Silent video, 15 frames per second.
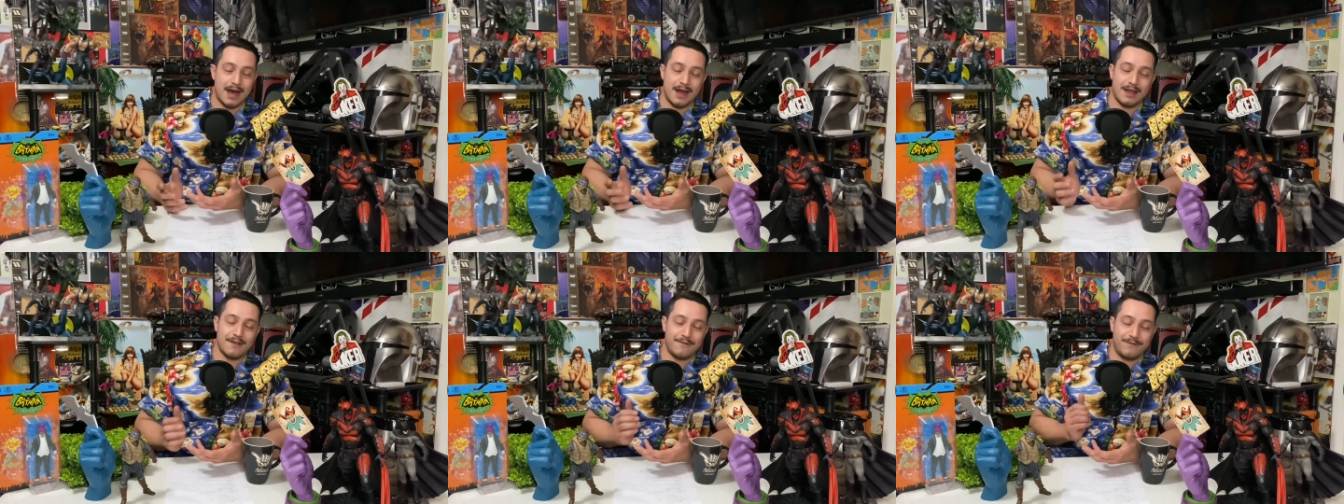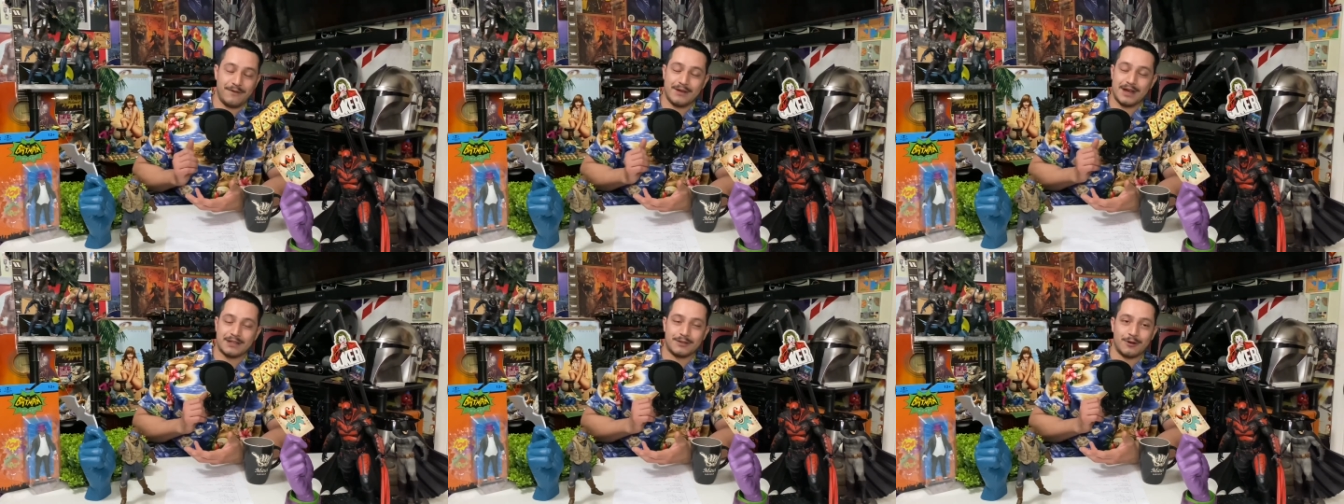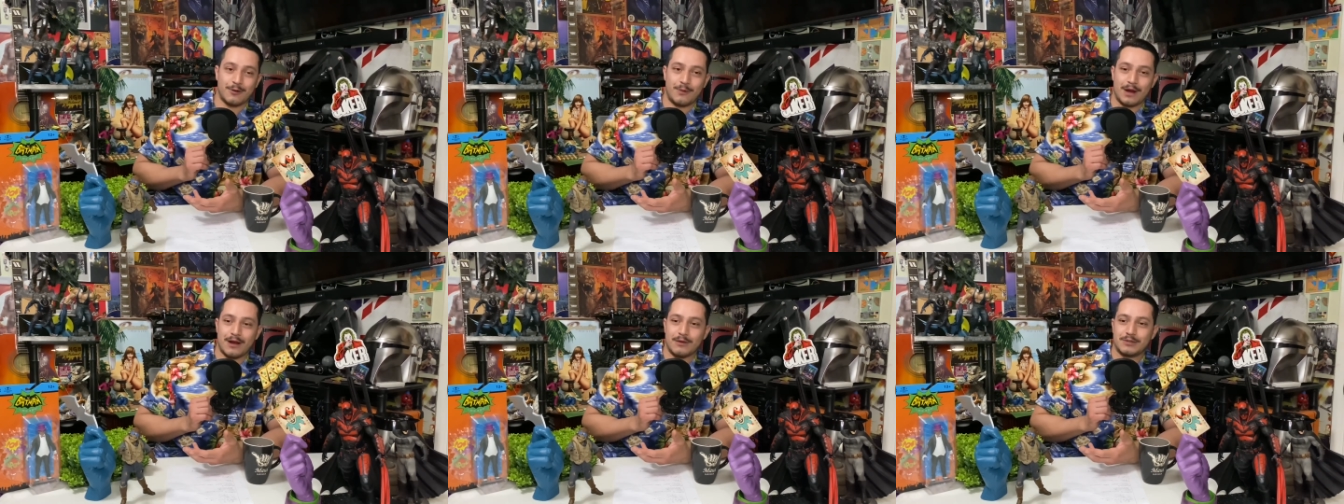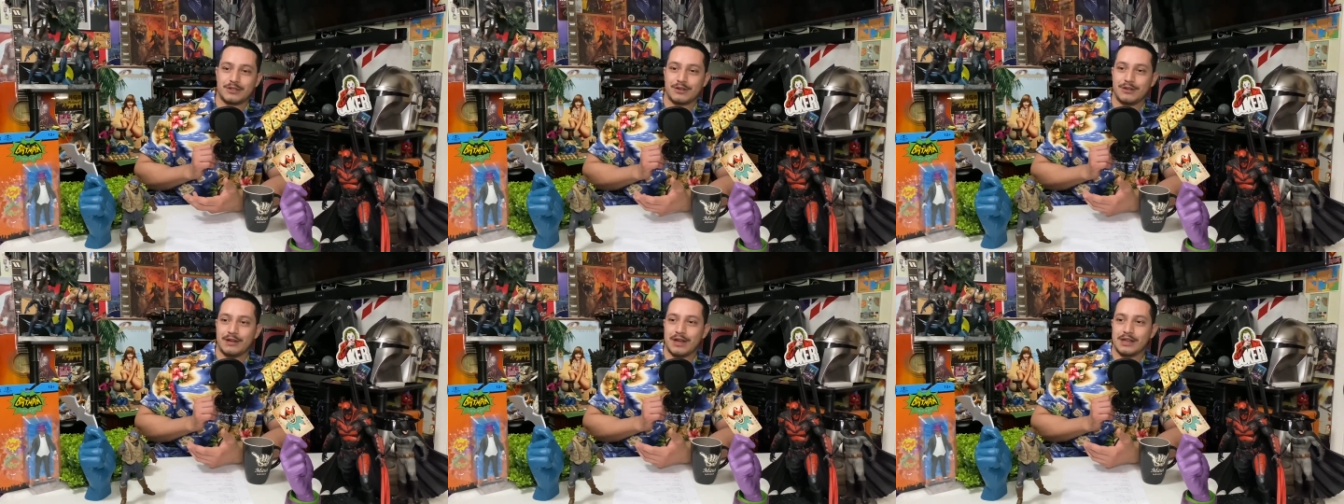if you guys are aware, I'm
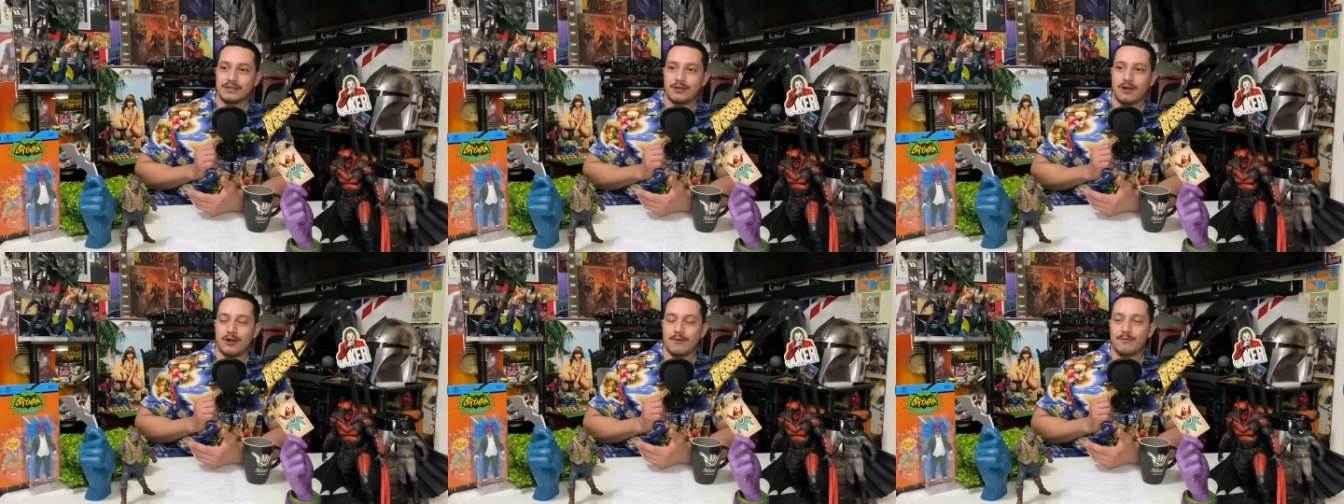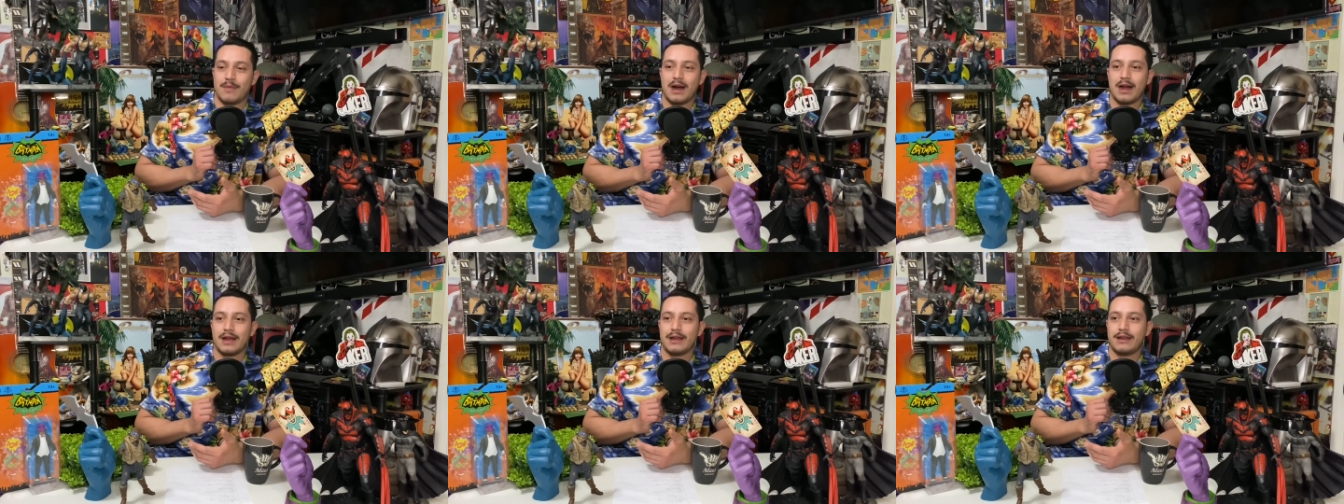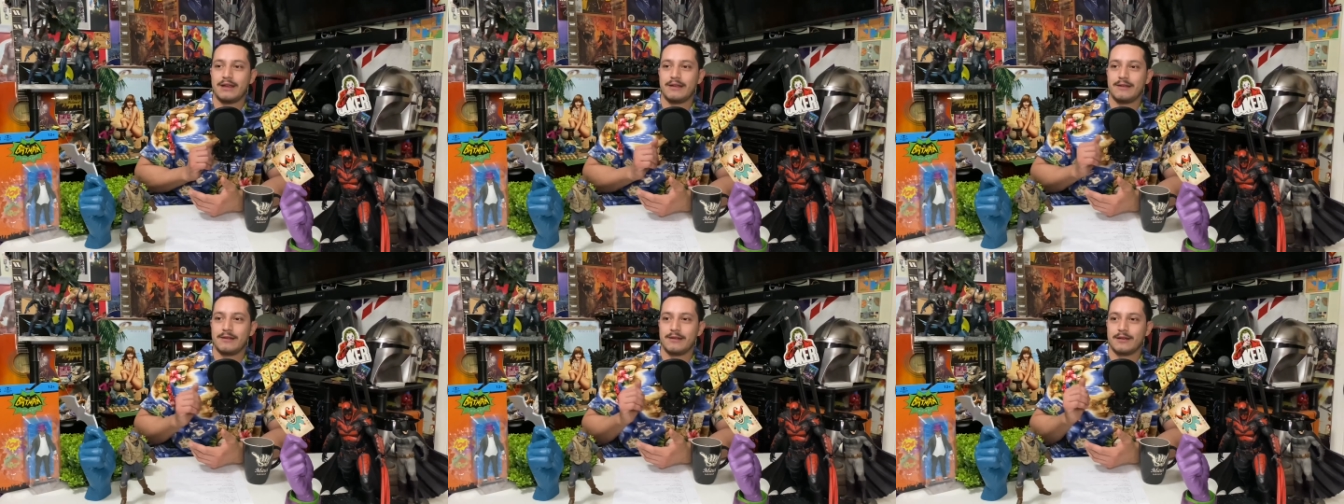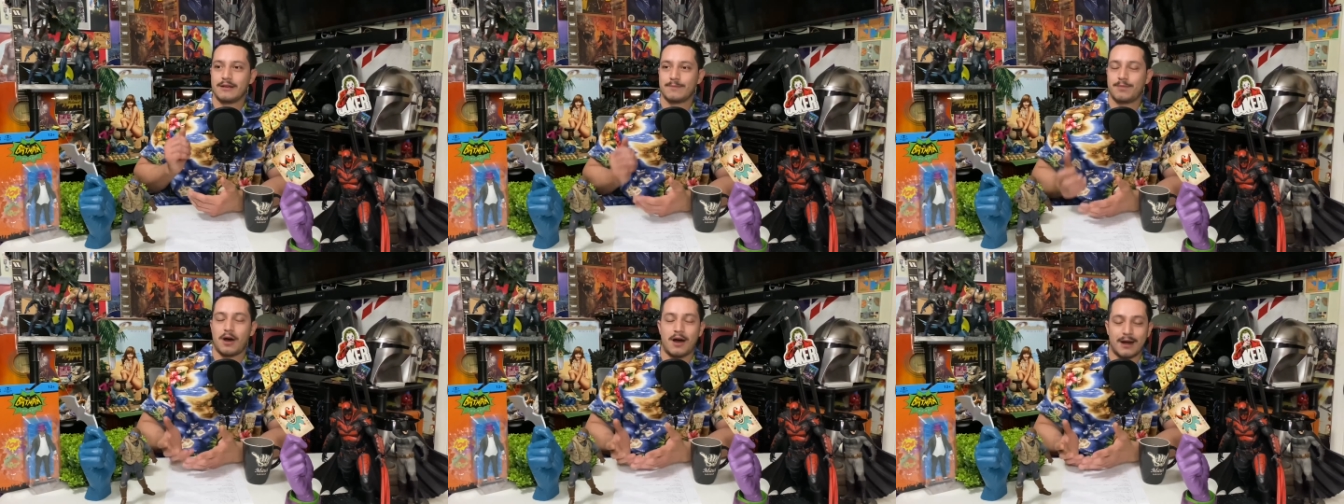sure you guys are, my
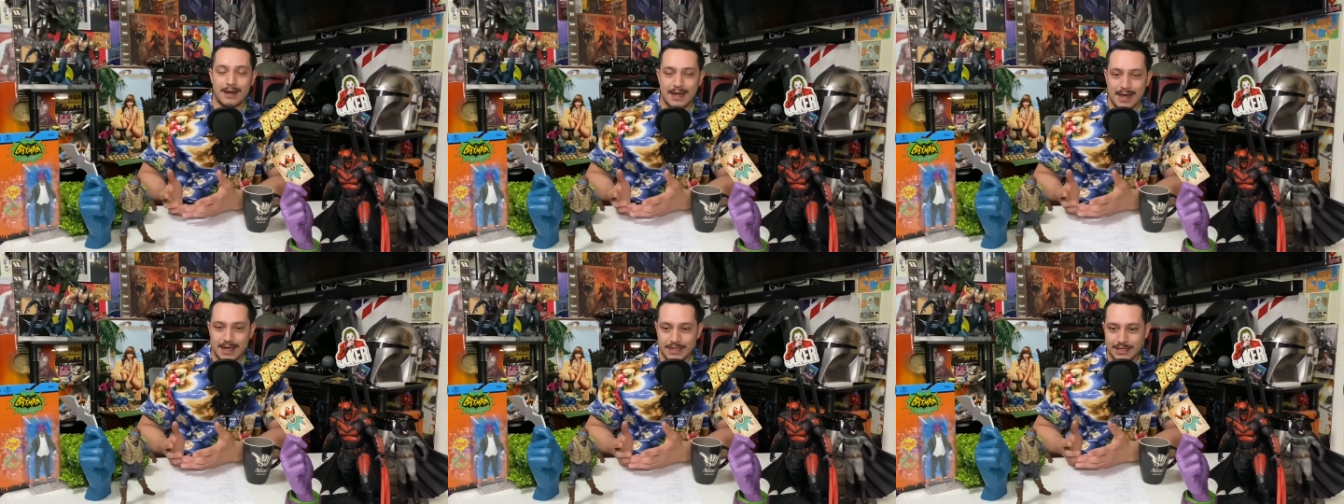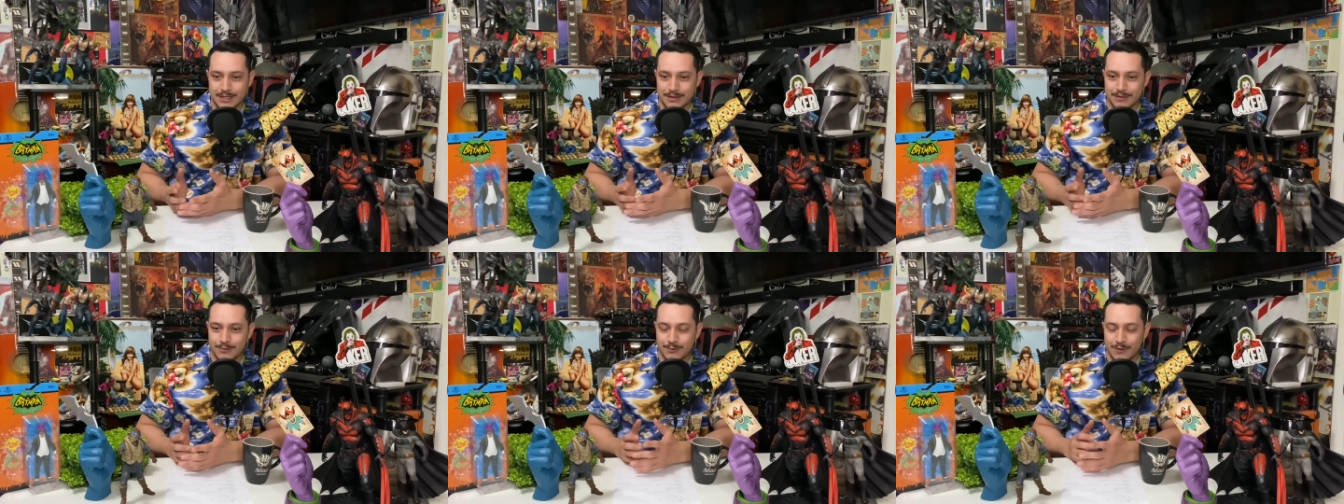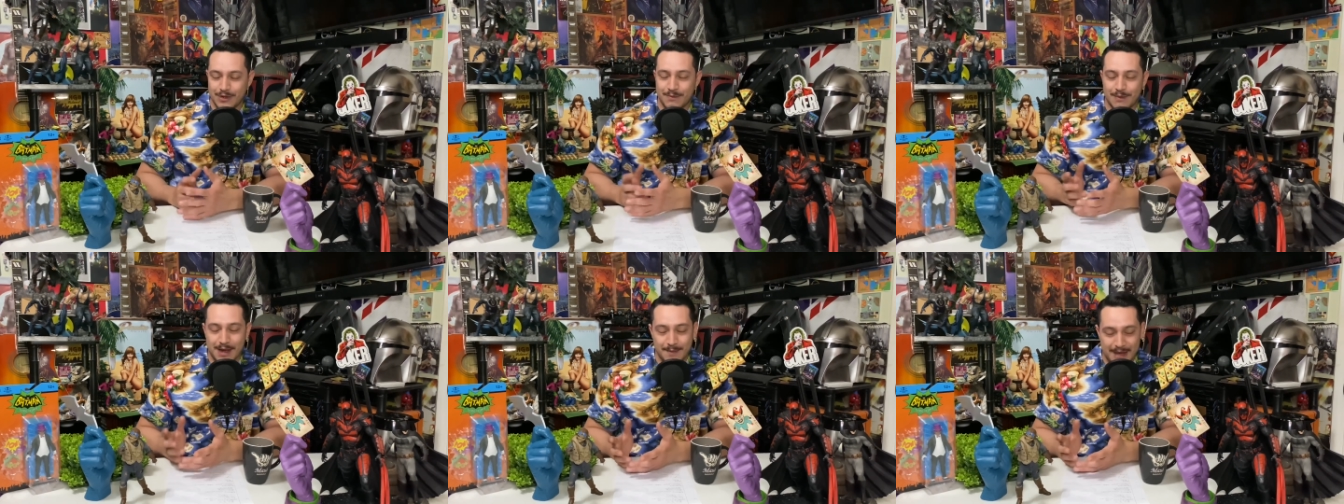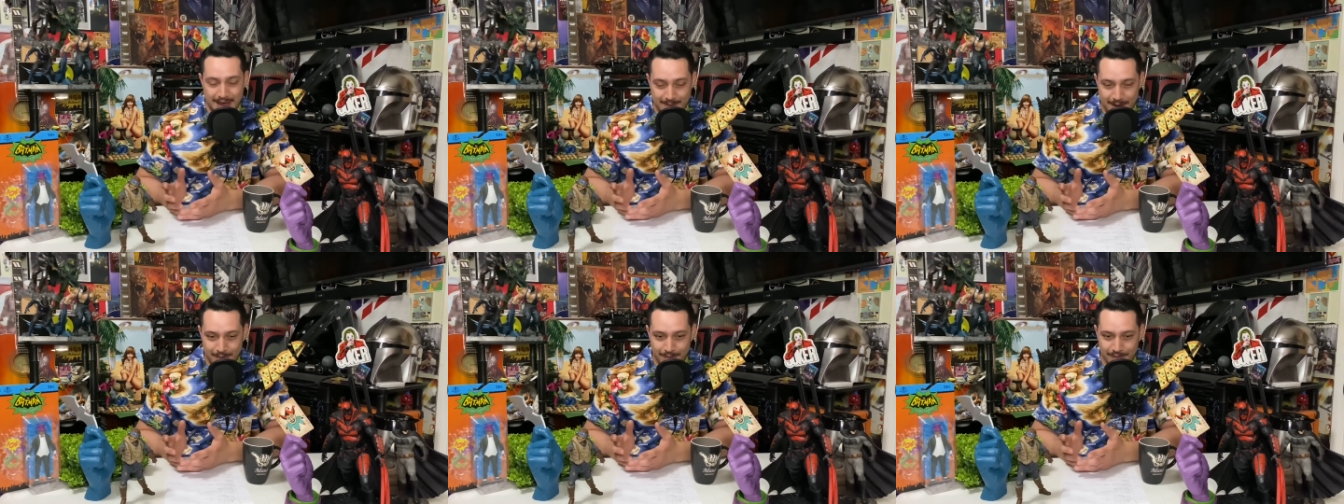podcasts with my
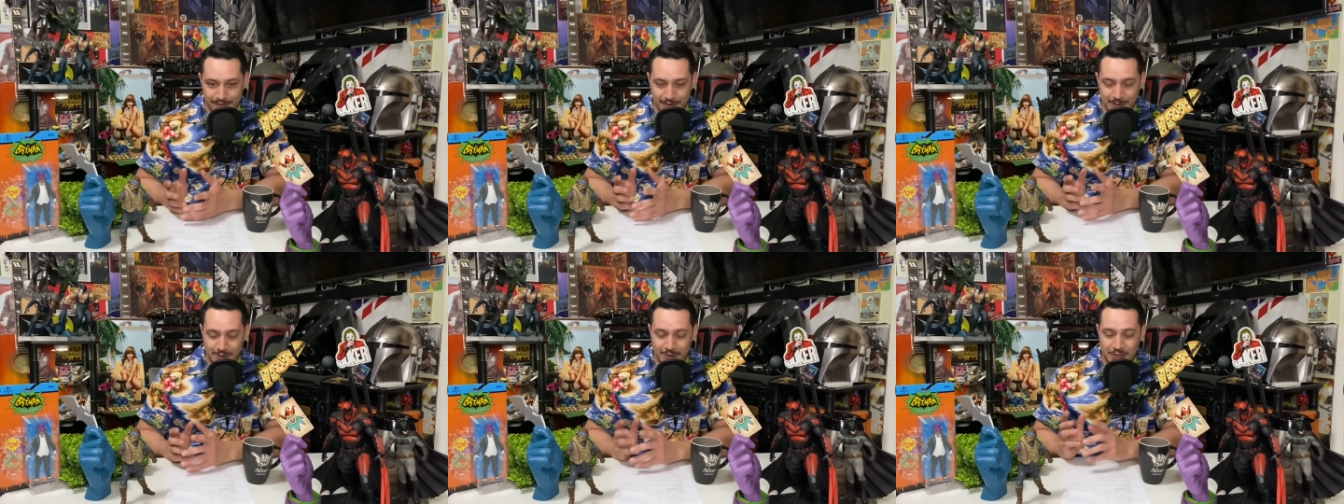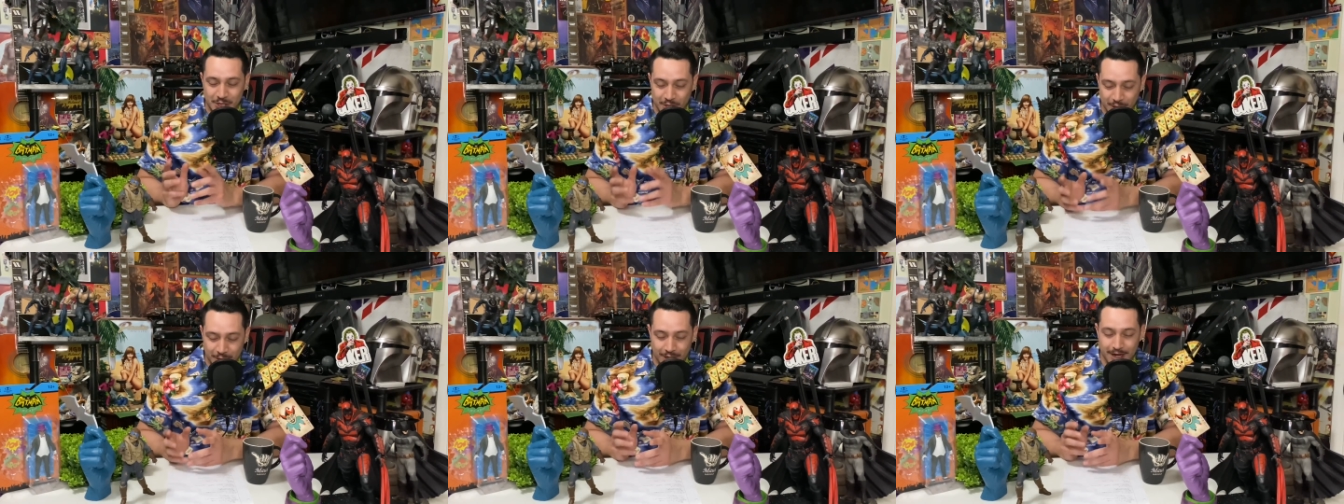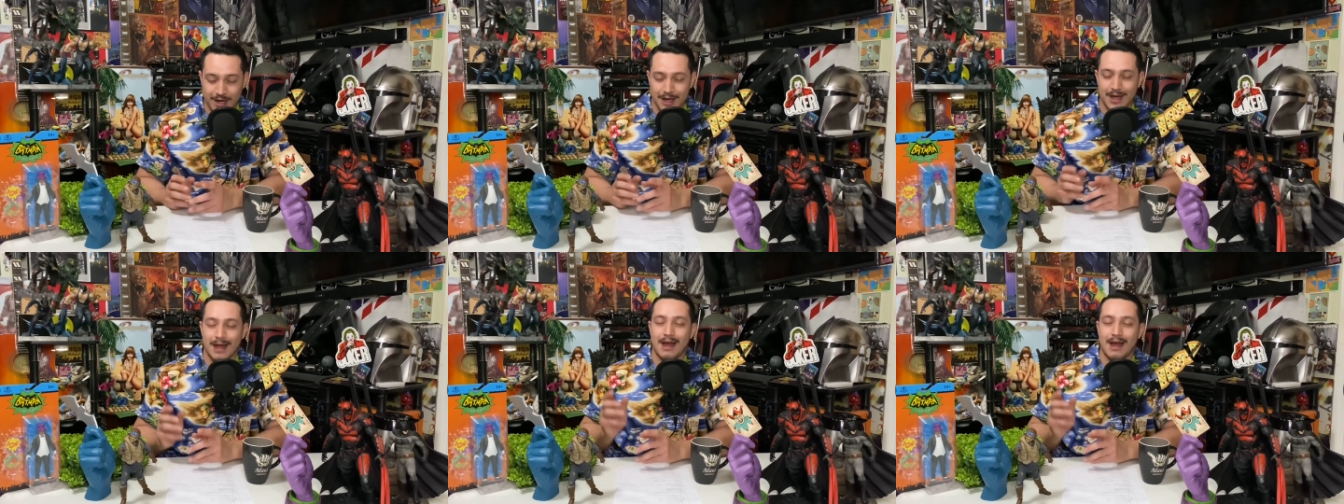Batman review took